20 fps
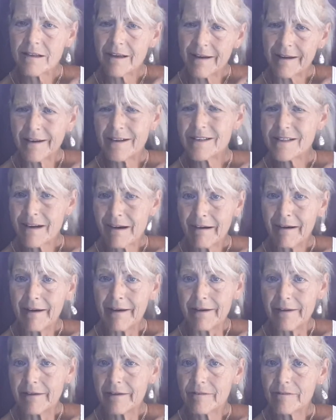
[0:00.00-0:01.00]
Hang
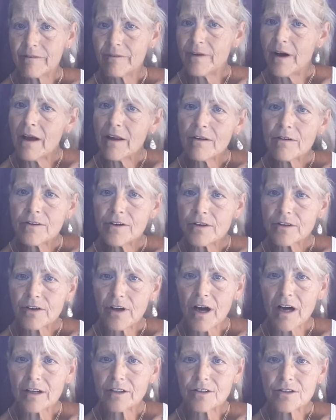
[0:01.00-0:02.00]
tight. Follow your
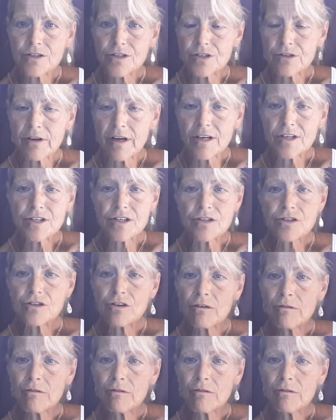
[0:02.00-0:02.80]
doctor's direction.